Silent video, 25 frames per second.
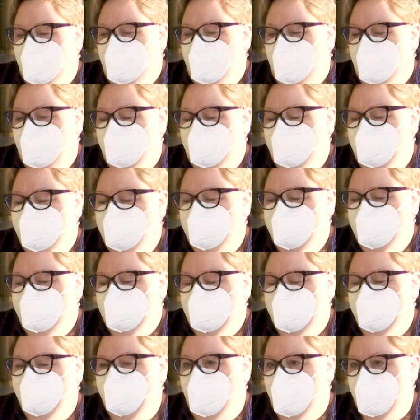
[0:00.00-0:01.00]
Um,
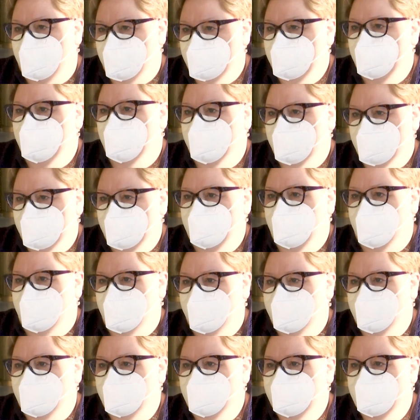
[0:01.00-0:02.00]
defend those
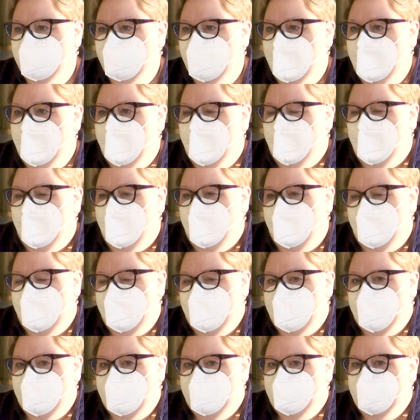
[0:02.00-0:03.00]
bills.
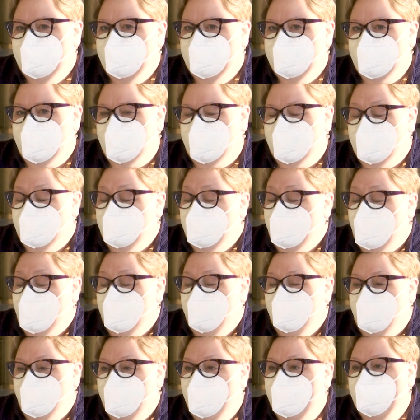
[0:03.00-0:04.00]
And um, I
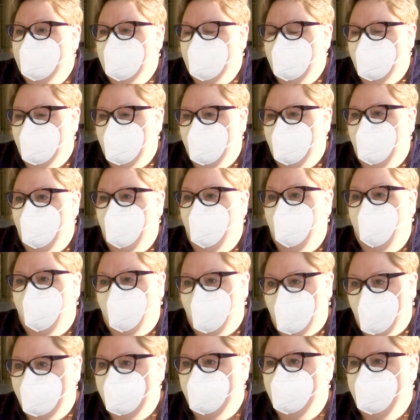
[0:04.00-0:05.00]
feel like the bill
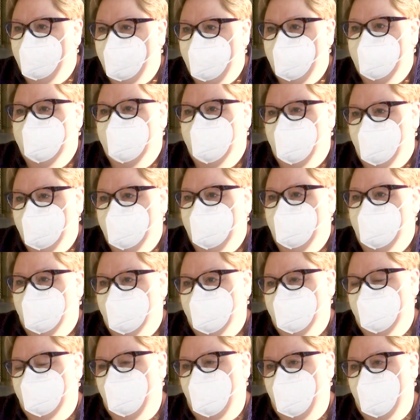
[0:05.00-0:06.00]
probably has a good
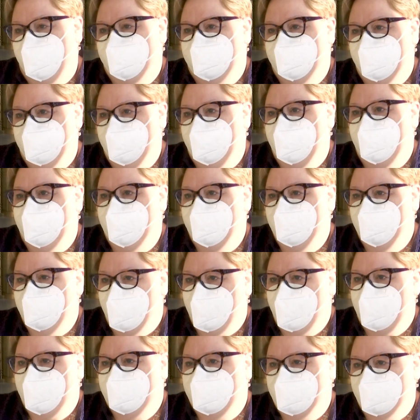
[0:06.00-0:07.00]
chance of passing again
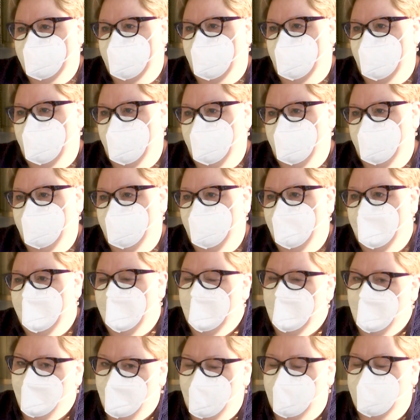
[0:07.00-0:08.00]
based on
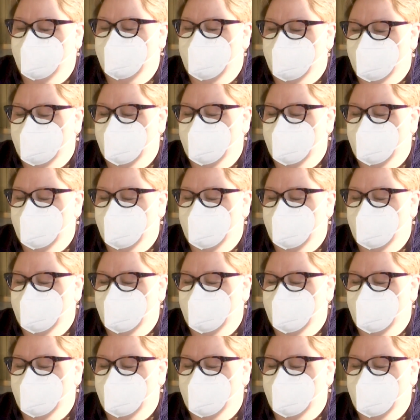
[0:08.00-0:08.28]
past